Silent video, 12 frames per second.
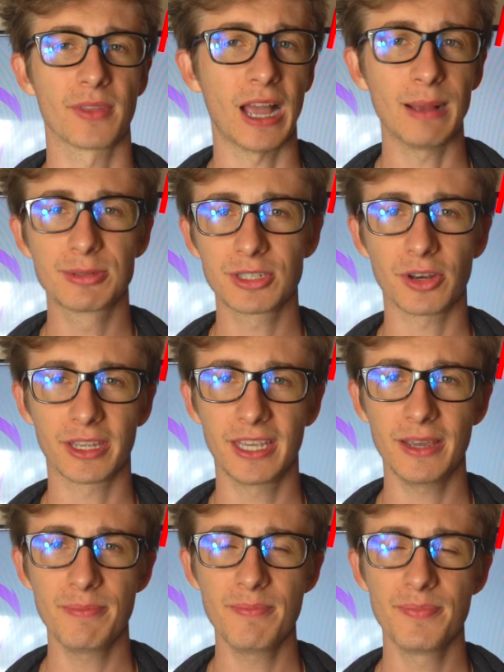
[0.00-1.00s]
I'm Selna
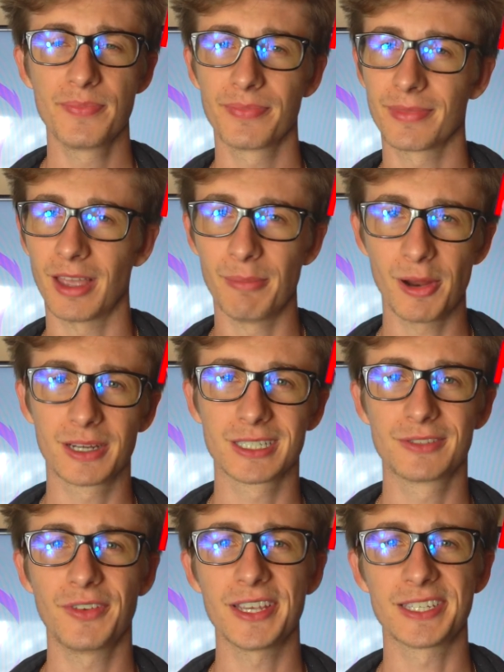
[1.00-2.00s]
Kim,
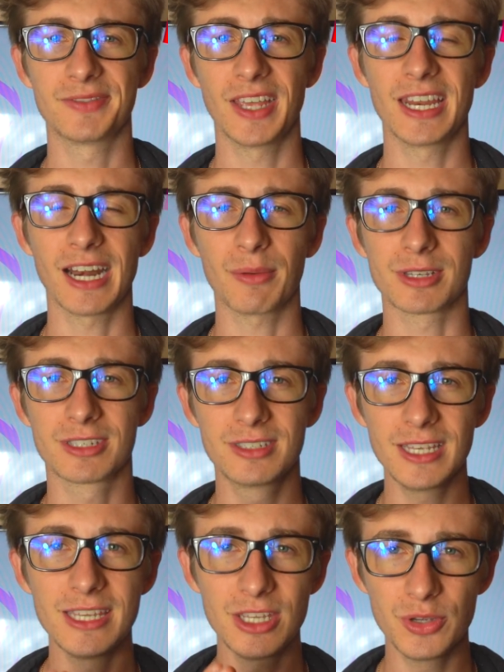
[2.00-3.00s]
America's Face of Dating, and I will
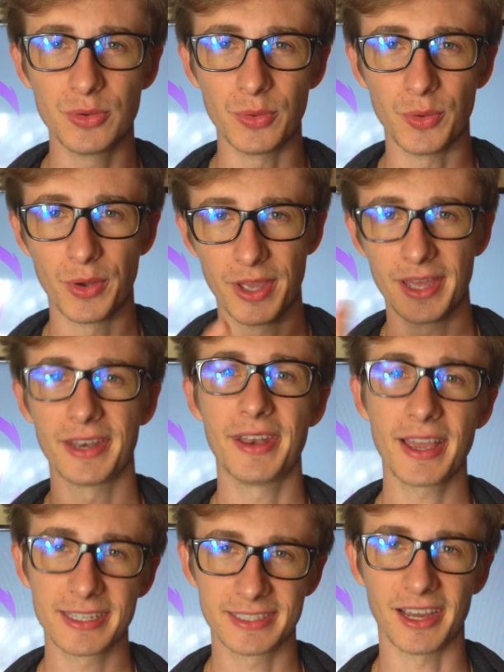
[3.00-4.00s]
see you next